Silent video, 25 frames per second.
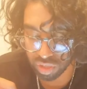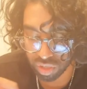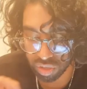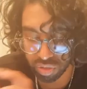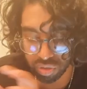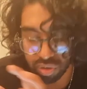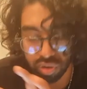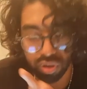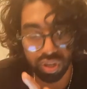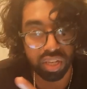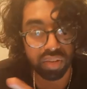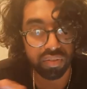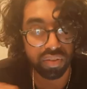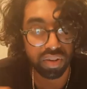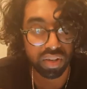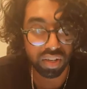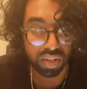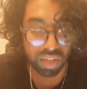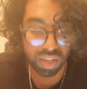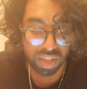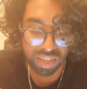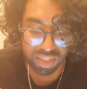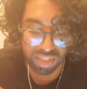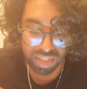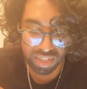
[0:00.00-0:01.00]
So not
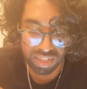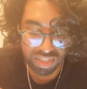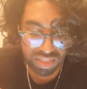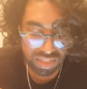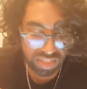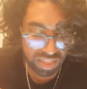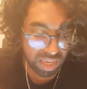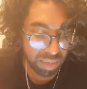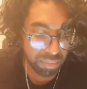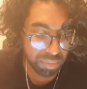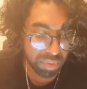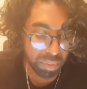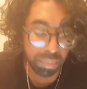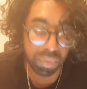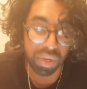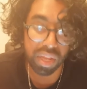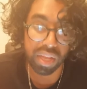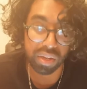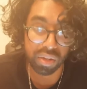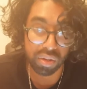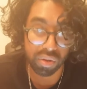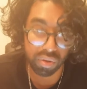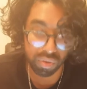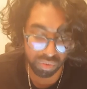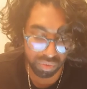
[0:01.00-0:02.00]
even light can escape the
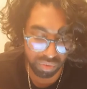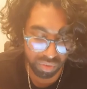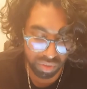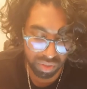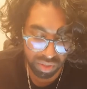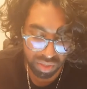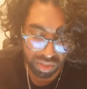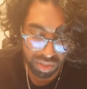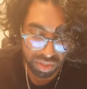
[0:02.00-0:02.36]
black hole.